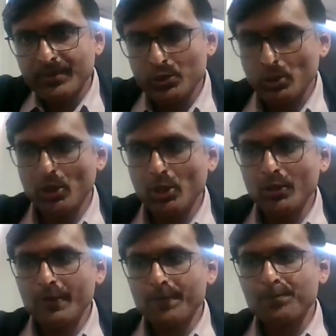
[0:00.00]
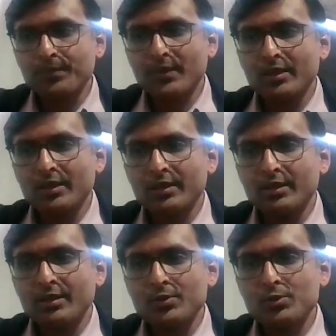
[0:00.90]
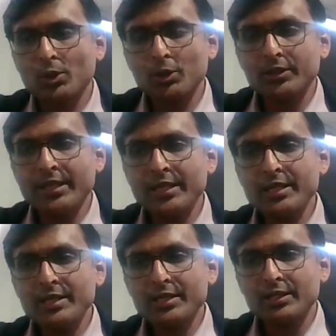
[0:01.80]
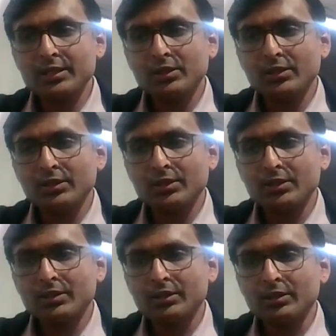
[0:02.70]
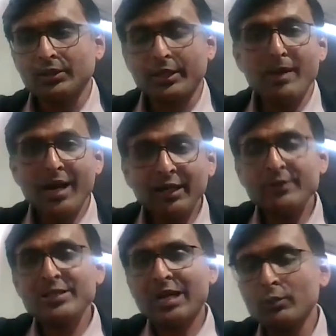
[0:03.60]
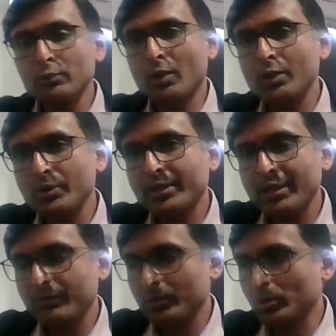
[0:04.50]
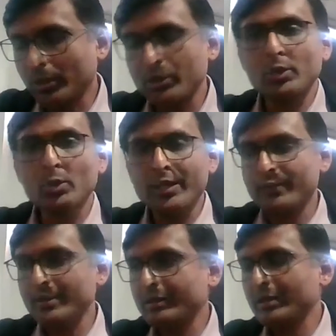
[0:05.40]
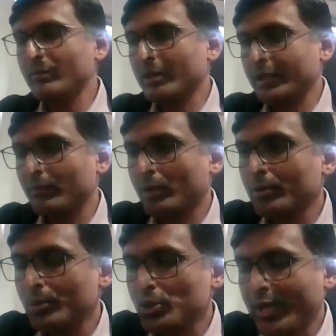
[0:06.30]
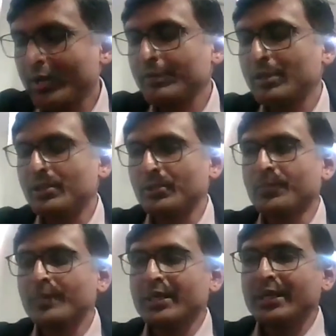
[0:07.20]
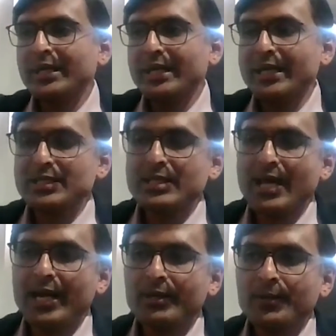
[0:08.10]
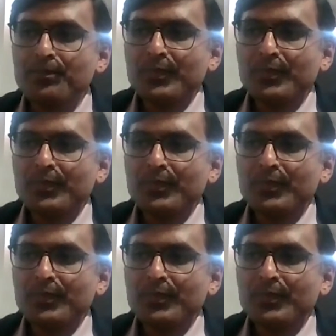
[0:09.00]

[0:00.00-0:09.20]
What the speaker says: So the remark which I would want to give to conclude effectively what I want to share with you is that